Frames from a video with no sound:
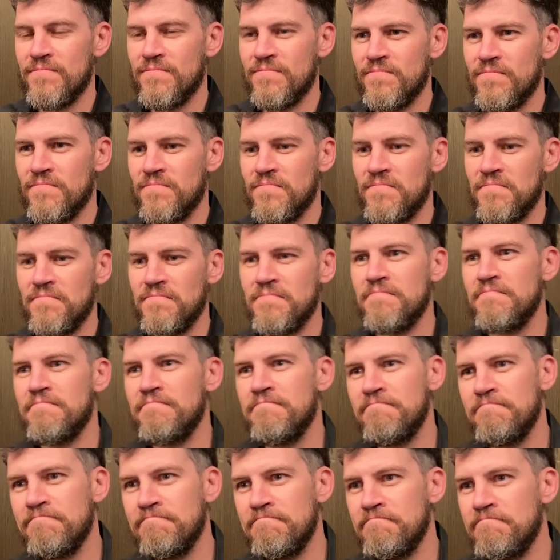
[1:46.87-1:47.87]
Please tell
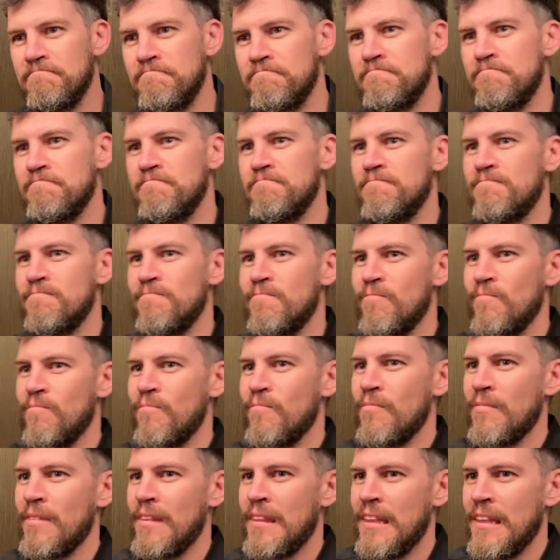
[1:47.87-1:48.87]
us your name and where you're
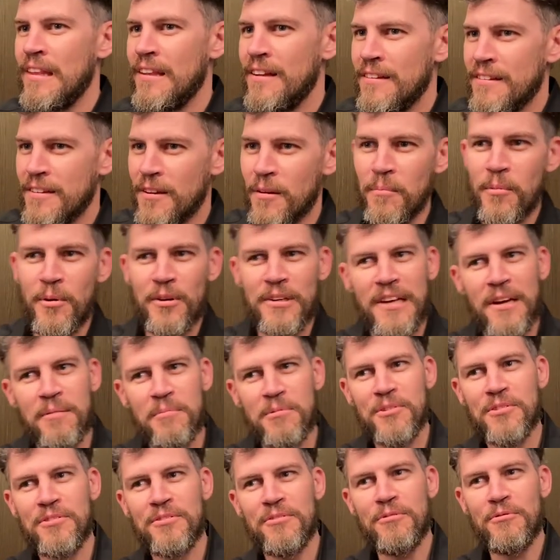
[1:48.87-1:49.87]
from. Okay, my
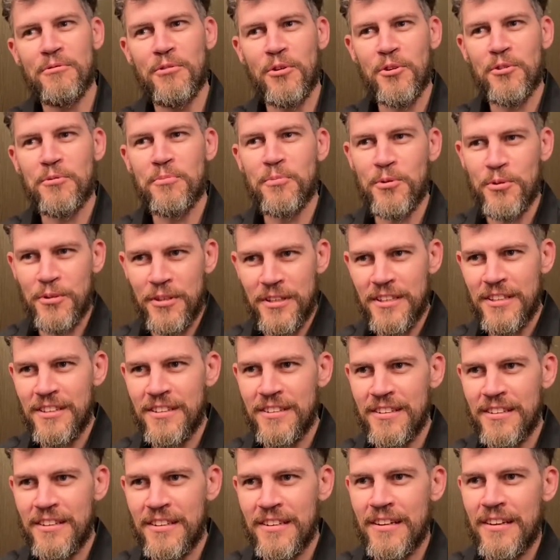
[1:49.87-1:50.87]
name is Ross
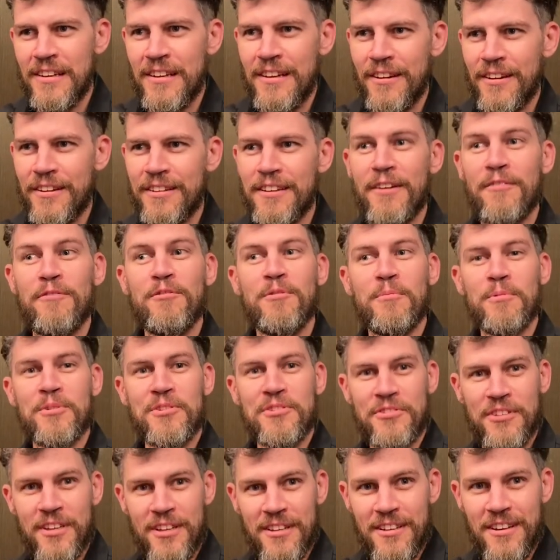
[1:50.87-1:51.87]
Moody. I came from
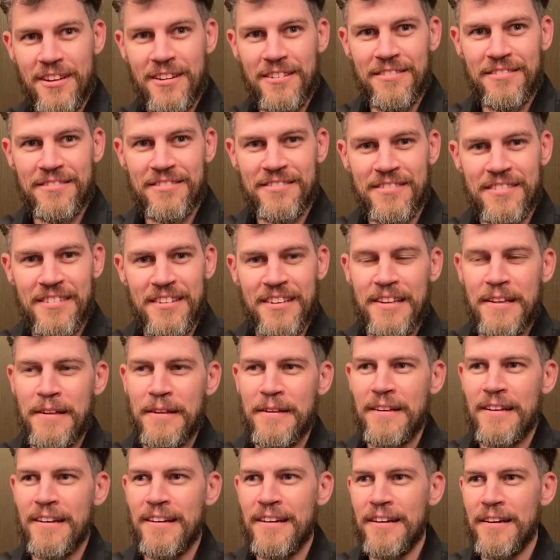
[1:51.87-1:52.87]
Australia.
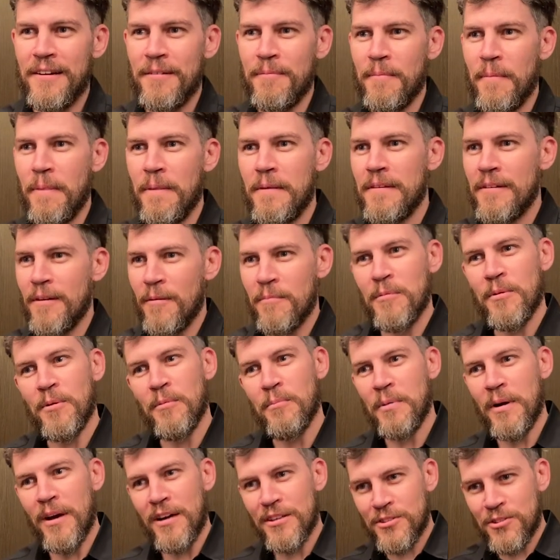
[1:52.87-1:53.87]
Um, I'm a
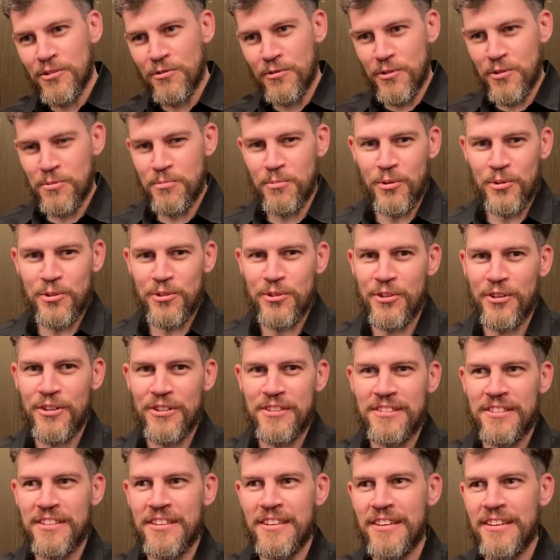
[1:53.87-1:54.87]
pastor of a small
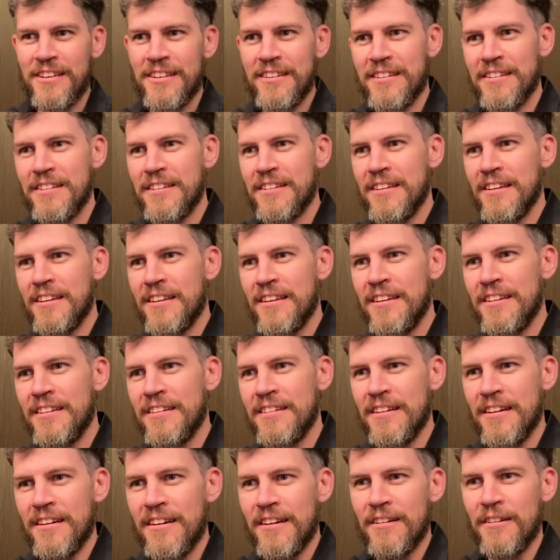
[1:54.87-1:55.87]
church there,
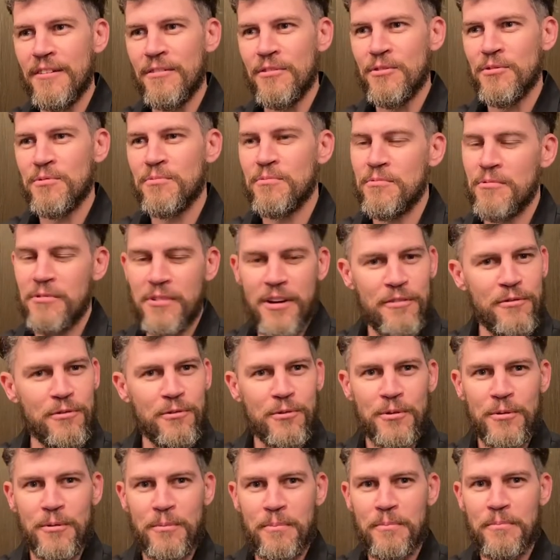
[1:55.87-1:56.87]
and uh, I was
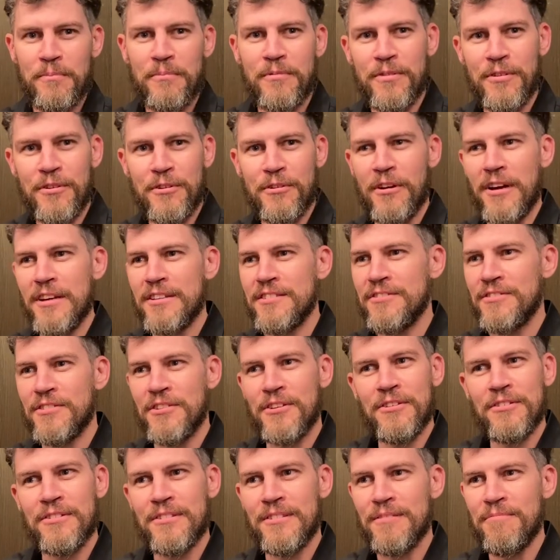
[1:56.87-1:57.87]
grateful for the grace of
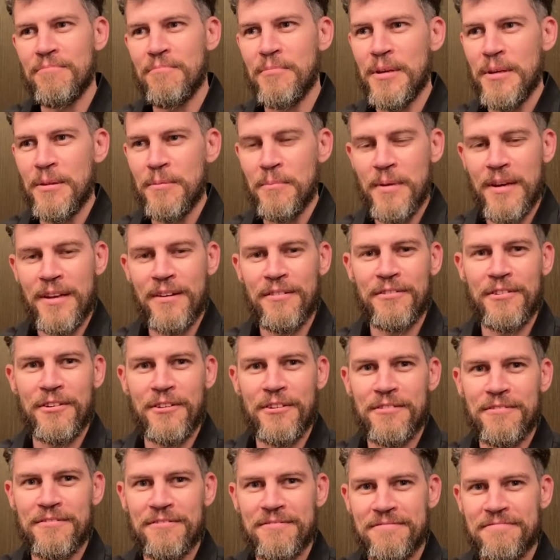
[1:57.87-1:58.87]
God to meet the man of
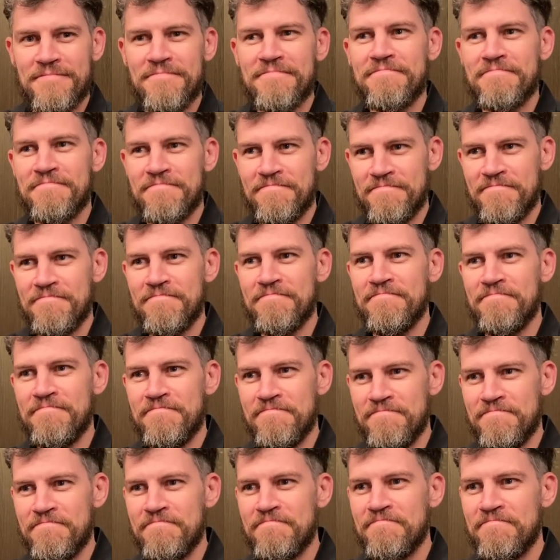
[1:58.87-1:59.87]
God.
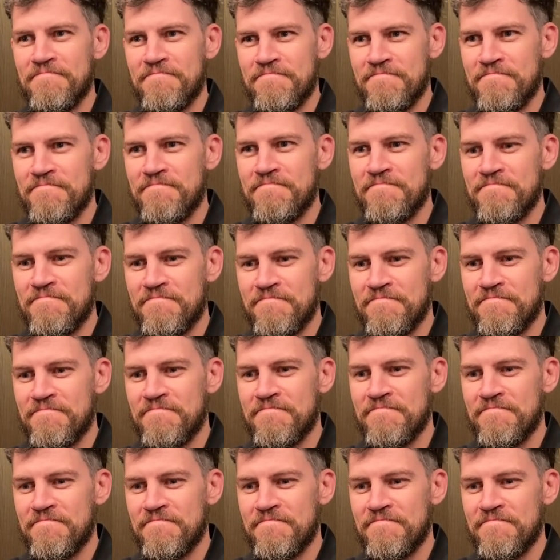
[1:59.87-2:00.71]
Awesome, that's a blessing.